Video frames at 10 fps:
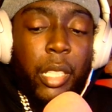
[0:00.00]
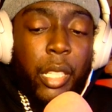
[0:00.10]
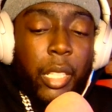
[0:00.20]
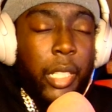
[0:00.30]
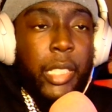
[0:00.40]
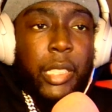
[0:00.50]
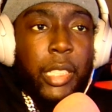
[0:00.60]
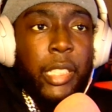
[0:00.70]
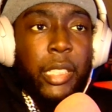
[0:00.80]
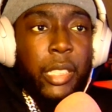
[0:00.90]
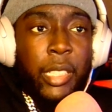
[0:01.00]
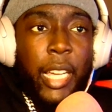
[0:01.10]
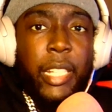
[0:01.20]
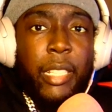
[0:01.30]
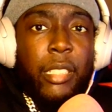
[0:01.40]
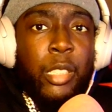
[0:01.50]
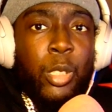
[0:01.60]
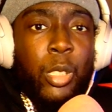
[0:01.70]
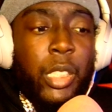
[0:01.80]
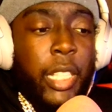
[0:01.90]
is is not it. You
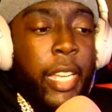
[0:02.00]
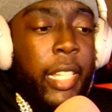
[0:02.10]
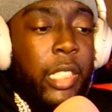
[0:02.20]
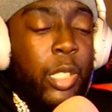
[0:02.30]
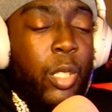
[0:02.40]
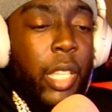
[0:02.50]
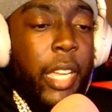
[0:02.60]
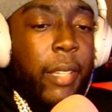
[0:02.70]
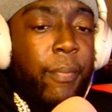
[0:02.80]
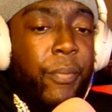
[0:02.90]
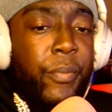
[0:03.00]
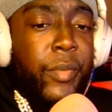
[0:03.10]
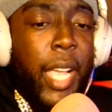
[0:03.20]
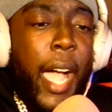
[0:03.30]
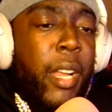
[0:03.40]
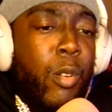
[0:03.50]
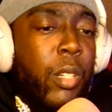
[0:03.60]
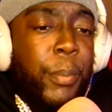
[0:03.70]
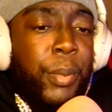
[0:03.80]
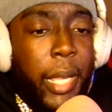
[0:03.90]
know what I'm saying? And so like I don't
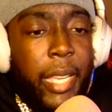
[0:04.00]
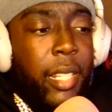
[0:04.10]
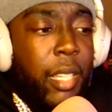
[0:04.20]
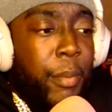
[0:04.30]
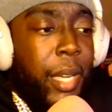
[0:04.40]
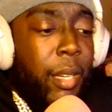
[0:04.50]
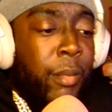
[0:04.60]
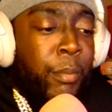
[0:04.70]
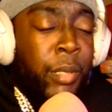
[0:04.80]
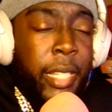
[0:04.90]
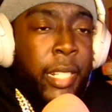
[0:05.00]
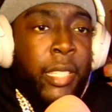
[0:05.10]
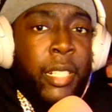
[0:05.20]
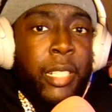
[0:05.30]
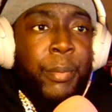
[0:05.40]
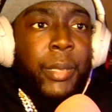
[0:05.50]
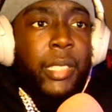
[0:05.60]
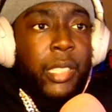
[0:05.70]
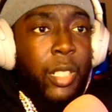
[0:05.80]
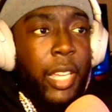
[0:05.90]
complain about playing at 30 FPS.
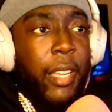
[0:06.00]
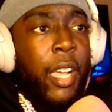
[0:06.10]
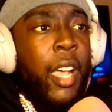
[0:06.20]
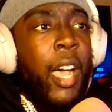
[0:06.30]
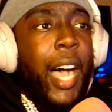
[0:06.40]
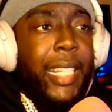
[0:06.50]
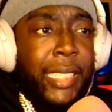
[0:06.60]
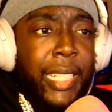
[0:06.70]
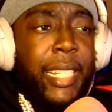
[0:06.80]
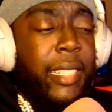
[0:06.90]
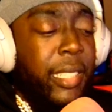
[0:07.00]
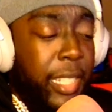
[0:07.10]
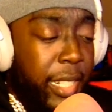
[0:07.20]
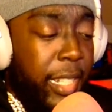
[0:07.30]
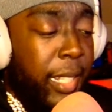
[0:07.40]
So like I say that to get at